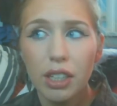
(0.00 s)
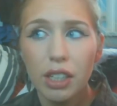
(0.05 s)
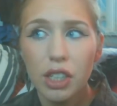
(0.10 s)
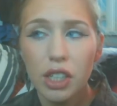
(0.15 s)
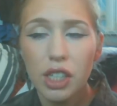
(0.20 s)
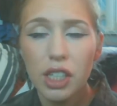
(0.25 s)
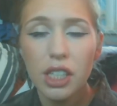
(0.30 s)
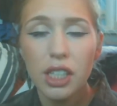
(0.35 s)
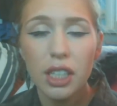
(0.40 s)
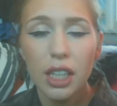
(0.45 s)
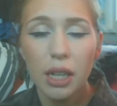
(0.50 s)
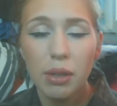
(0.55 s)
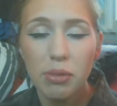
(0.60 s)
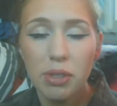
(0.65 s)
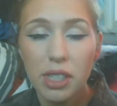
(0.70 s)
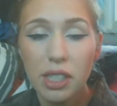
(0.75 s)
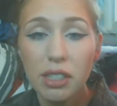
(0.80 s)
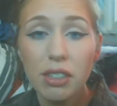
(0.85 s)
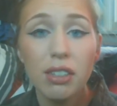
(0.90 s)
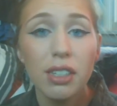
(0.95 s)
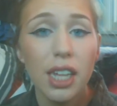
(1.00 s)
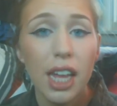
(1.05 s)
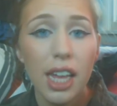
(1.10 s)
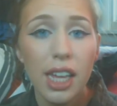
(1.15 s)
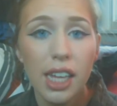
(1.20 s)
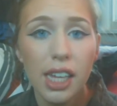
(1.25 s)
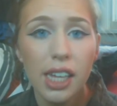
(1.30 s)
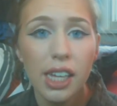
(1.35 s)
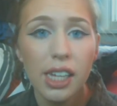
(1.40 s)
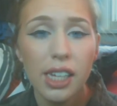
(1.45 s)
just I'm still
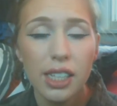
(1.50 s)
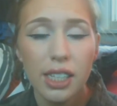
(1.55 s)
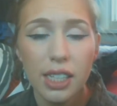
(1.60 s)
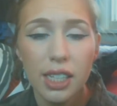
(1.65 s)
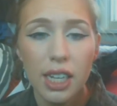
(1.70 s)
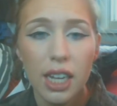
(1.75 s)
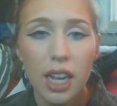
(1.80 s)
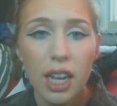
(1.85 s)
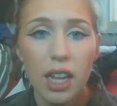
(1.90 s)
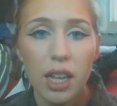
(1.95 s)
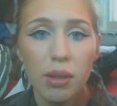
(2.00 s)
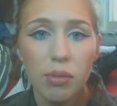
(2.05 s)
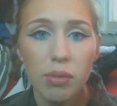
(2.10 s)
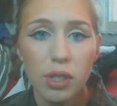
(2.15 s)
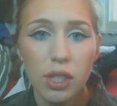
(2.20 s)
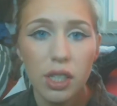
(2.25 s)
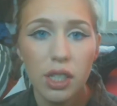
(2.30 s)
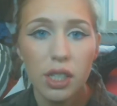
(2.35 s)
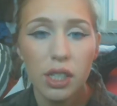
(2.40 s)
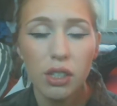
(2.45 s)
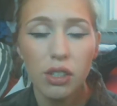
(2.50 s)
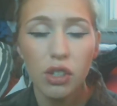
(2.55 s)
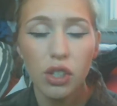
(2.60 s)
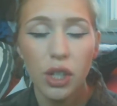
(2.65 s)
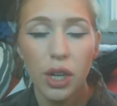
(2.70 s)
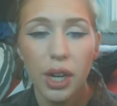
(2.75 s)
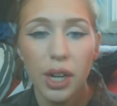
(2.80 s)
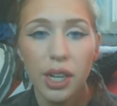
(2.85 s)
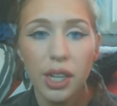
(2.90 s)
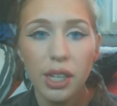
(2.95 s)
taking it today. I'm just going to
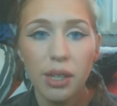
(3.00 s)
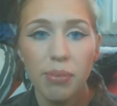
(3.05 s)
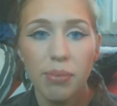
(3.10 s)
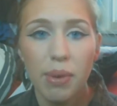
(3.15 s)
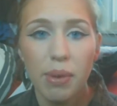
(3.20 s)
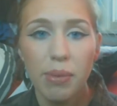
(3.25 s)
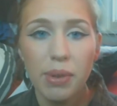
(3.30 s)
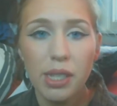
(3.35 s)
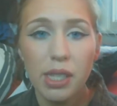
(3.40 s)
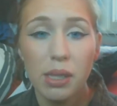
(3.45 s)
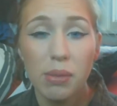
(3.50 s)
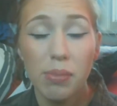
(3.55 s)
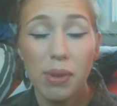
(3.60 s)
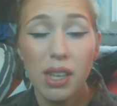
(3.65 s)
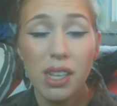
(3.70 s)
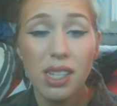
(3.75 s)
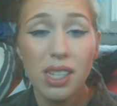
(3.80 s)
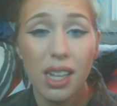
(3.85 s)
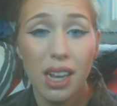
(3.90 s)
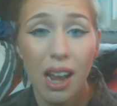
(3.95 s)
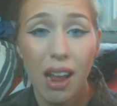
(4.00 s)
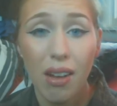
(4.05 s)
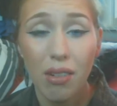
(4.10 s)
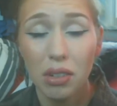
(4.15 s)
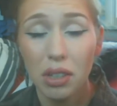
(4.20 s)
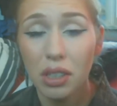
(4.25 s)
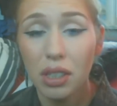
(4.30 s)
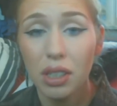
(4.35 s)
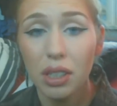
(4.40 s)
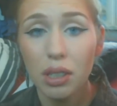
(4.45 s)
try to maybe space it out
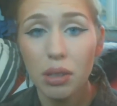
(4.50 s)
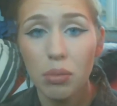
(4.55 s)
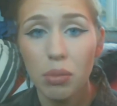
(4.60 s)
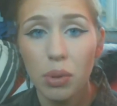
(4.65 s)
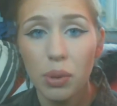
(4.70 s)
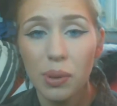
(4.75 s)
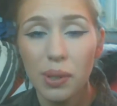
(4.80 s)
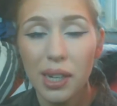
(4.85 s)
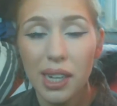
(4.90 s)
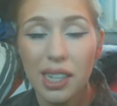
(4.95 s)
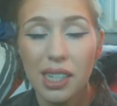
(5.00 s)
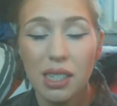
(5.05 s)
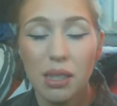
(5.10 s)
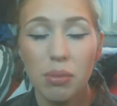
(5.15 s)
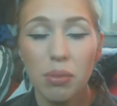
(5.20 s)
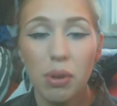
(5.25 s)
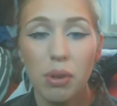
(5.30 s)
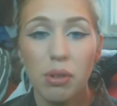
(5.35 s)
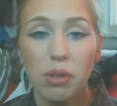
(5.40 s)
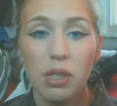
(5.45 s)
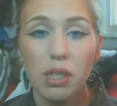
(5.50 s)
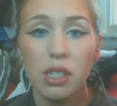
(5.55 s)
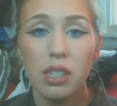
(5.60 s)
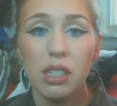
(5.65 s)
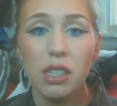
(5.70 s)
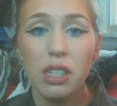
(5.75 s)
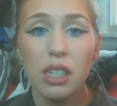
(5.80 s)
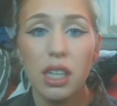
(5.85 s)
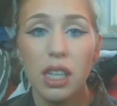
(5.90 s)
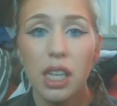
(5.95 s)
a little more as opposed
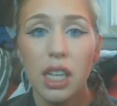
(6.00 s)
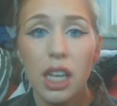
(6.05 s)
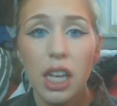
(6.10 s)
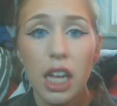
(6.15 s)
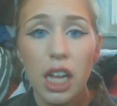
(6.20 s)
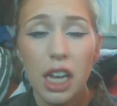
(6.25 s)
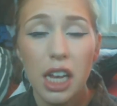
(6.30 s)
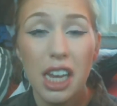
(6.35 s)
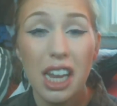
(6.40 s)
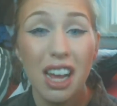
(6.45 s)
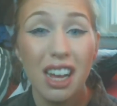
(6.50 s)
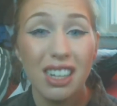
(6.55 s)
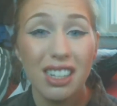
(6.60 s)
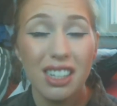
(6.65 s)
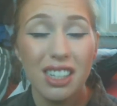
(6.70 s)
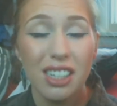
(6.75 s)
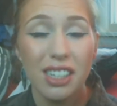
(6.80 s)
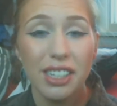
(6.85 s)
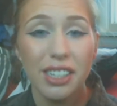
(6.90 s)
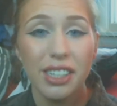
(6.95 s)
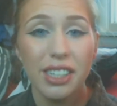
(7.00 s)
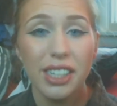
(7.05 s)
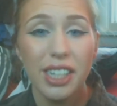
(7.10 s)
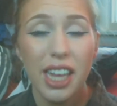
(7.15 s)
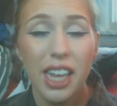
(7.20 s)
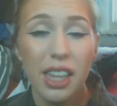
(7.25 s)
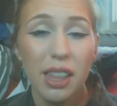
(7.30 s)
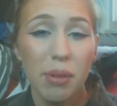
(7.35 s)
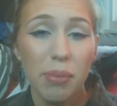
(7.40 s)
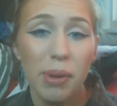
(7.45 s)
to not
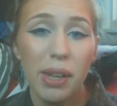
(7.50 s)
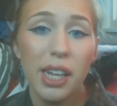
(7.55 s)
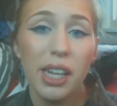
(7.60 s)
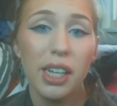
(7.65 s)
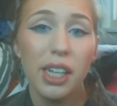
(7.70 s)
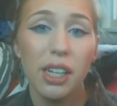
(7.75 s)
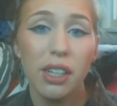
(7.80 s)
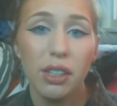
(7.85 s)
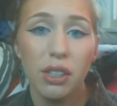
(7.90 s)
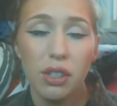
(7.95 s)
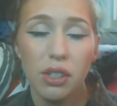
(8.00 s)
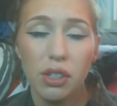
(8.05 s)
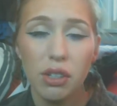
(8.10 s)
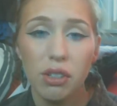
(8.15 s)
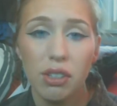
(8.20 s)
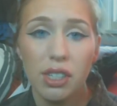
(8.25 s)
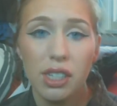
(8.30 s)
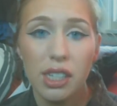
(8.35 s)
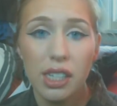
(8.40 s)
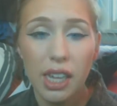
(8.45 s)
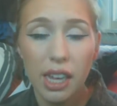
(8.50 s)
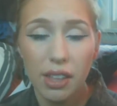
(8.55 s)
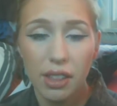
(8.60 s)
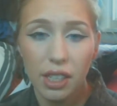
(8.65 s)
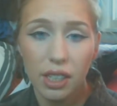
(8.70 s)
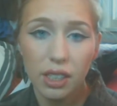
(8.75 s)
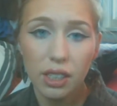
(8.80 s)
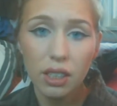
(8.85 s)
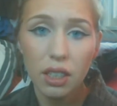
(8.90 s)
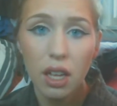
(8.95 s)
take the painkillers
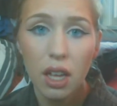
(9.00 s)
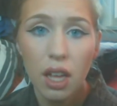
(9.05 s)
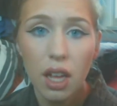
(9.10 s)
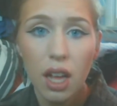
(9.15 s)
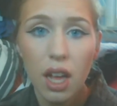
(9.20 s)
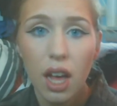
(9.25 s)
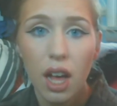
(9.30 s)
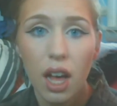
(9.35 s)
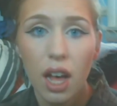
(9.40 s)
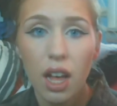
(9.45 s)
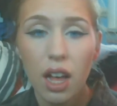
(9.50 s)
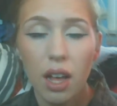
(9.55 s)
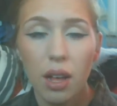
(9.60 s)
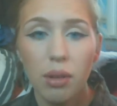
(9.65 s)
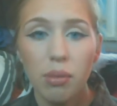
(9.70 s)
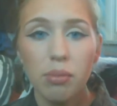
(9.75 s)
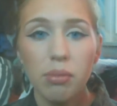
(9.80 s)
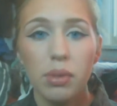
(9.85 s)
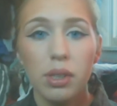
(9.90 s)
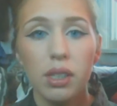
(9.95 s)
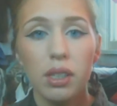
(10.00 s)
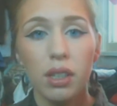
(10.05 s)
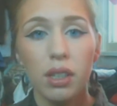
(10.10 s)
altogether. Um,